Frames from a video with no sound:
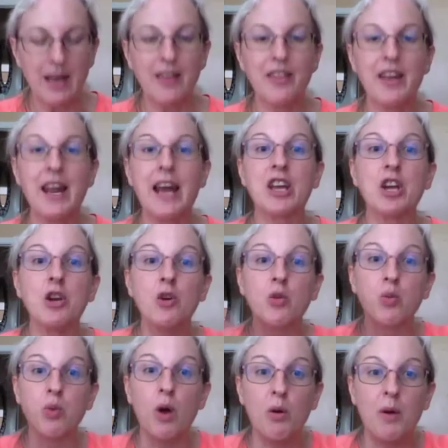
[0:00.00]
that i can
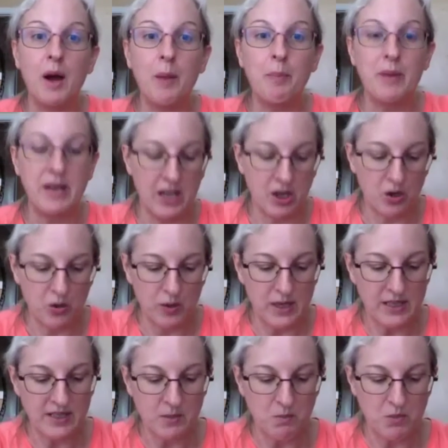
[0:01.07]
grow up and
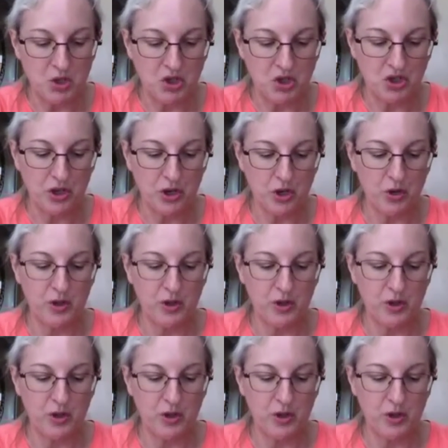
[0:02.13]
increase and mature